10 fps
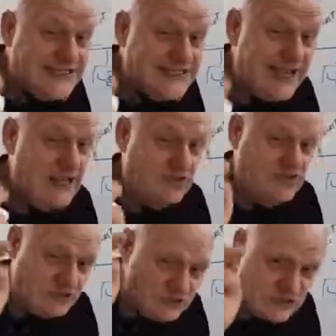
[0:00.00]
Hangouts, I've
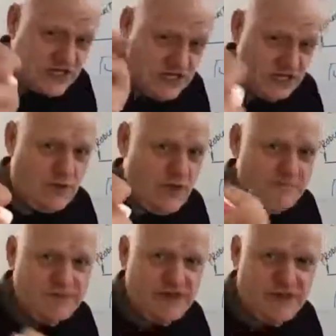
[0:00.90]
seen you do it.
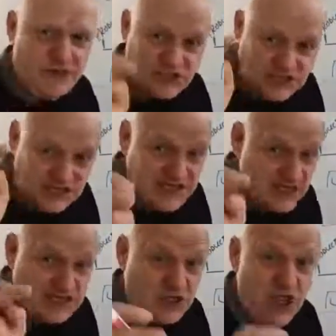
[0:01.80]
And
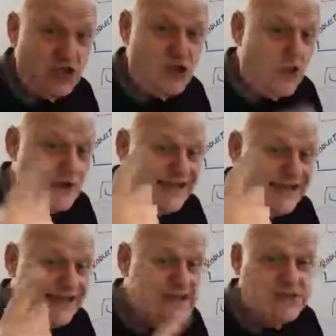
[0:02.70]
I know at
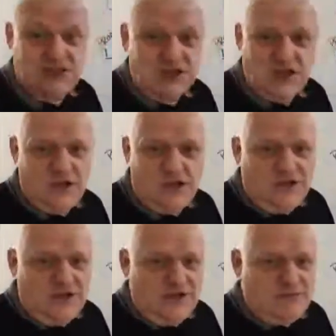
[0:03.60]
least,
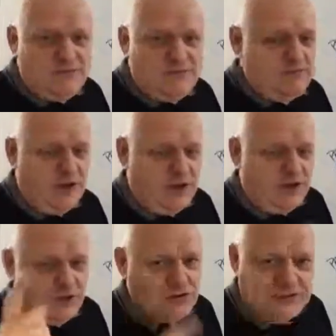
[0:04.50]
well, I'm not going to
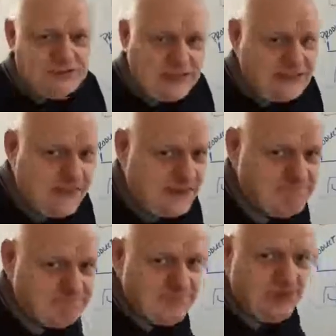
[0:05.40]
say the name. I
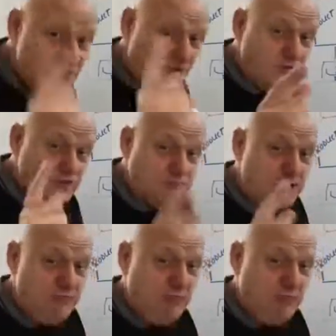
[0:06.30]
know there's people